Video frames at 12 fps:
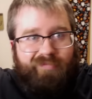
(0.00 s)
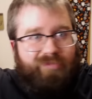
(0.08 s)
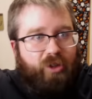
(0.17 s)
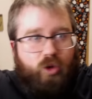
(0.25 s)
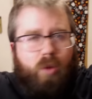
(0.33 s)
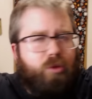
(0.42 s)

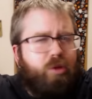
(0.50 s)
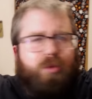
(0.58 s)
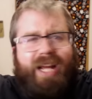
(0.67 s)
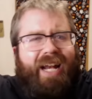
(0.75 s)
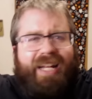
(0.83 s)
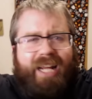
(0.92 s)
stormtrooper
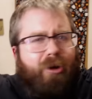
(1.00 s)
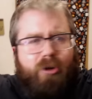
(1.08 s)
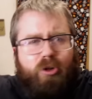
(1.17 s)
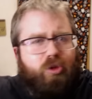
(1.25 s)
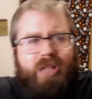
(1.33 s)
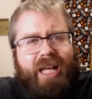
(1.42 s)
kind of
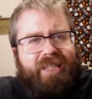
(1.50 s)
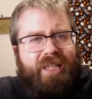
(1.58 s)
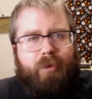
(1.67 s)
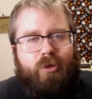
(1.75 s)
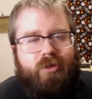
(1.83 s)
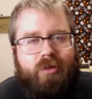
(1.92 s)
characters with
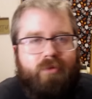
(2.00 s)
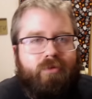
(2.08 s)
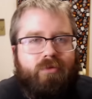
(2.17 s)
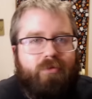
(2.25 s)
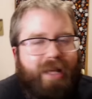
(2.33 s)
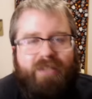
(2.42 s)
lightsabers,
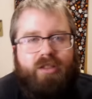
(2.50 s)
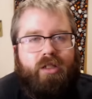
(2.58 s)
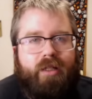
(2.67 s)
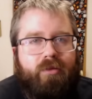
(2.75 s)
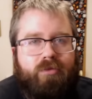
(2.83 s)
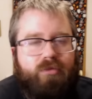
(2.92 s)

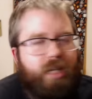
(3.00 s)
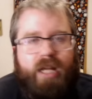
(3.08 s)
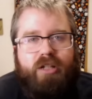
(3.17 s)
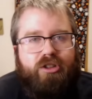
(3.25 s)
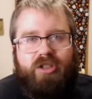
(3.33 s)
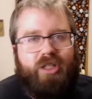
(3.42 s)
basically the
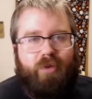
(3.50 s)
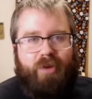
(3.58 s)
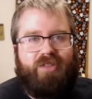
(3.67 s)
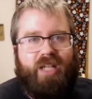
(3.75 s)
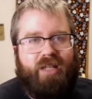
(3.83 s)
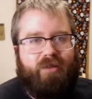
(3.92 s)
ninjas that we've
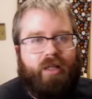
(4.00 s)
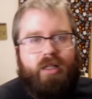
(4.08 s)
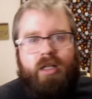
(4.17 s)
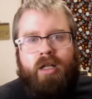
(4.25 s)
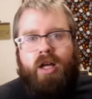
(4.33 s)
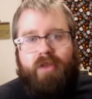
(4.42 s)
seen. Like
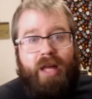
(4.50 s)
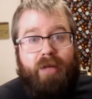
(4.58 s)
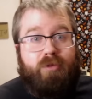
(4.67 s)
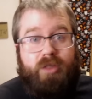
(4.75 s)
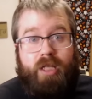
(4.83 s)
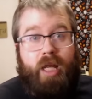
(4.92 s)

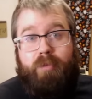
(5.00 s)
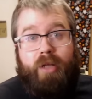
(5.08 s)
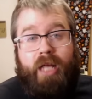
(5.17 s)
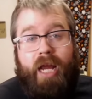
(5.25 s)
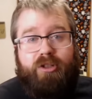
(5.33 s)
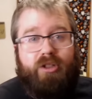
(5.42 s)
that's the
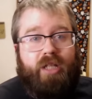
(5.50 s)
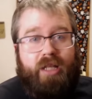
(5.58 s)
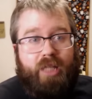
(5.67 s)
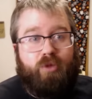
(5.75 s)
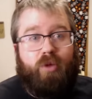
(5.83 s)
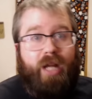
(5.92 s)
implication that
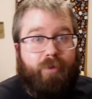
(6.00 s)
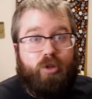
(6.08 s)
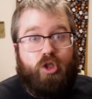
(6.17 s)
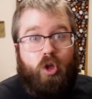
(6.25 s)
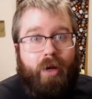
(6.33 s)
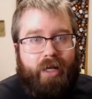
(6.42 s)
that's what he was
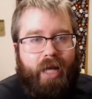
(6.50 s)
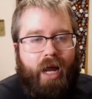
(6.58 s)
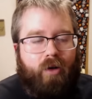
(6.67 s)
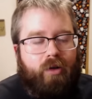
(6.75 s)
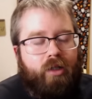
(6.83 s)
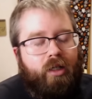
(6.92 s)
doing
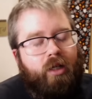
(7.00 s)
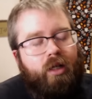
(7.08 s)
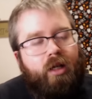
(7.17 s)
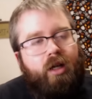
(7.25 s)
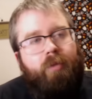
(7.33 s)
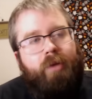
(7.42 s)
now,
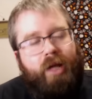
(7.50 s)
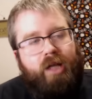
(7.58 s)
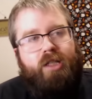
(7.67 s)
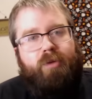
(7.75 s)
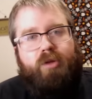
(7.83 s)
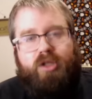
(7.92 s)
because
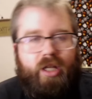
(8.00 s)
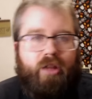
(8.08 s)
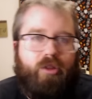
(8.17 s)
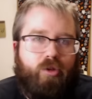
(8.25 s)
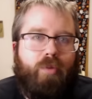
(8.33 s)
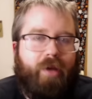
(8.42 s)
he was sent
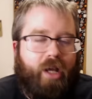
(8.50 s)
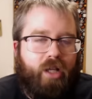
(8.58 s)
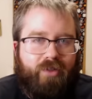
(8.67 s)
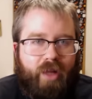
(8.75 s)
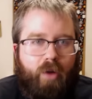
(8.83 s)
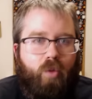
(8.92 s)
through because
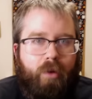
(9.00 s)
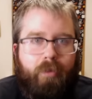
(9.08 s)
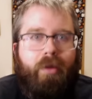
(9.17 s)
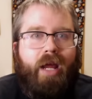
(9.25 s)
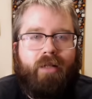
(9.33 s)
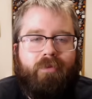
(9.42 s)
of that one
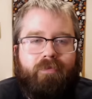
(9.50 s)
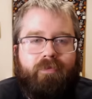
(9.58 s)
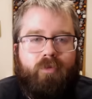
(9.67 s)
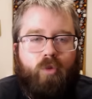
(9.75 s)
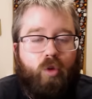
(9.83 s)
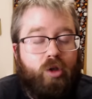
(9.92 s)
Ben,
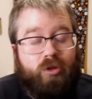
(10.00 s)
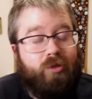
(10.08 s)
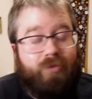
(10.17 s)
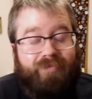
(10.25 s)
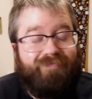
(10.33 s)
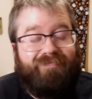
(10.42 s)
which was
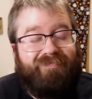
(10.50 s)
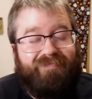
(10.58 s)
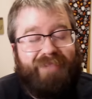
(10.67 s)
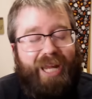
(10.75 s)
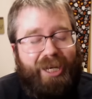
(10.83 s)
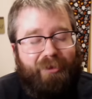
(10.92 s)

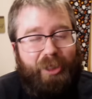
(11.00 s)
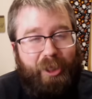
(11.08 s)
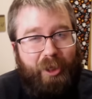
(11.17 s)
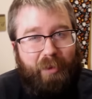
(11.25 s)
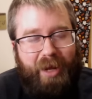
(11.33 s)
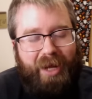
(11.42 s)
not a really
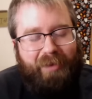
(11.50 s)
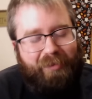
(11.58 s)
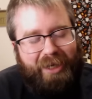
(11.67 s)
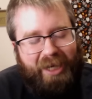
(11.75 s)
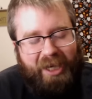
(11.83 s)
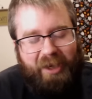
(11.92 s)
good Ben,
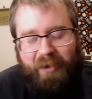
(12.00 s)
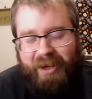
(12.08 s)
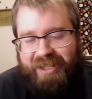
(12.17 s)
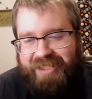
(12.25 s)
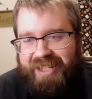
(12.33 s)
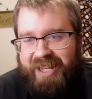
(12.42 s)
but
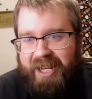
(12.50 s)
anyways.